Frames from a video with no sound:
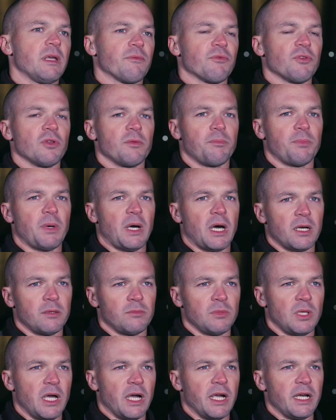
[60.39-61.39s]
aim for the
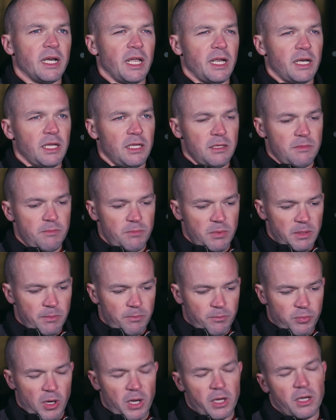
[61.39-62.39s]
bottom line, and he, he
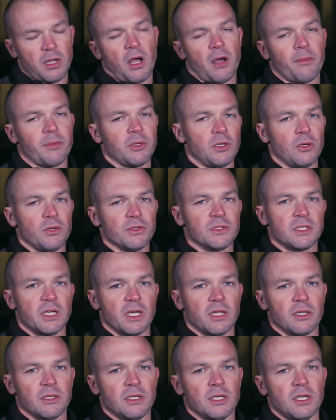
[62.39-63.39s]
brought common goals
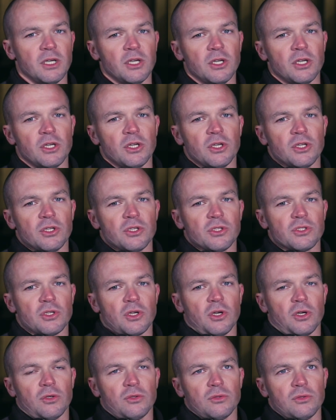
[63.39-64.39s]
together.
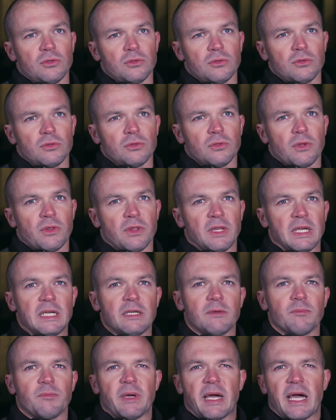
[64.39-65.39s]
So,
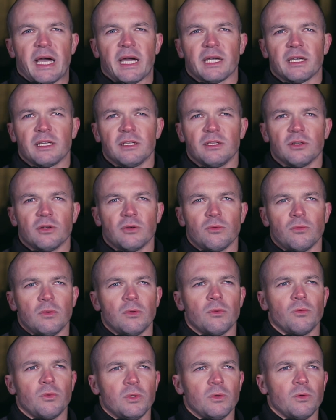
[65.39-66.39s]
thinking back, you know,
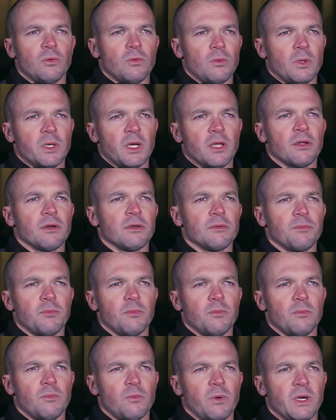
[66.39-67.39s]
what other
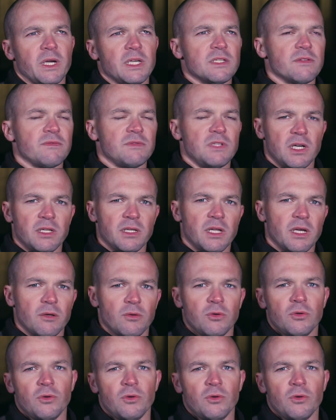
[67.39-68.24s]
ways have done that.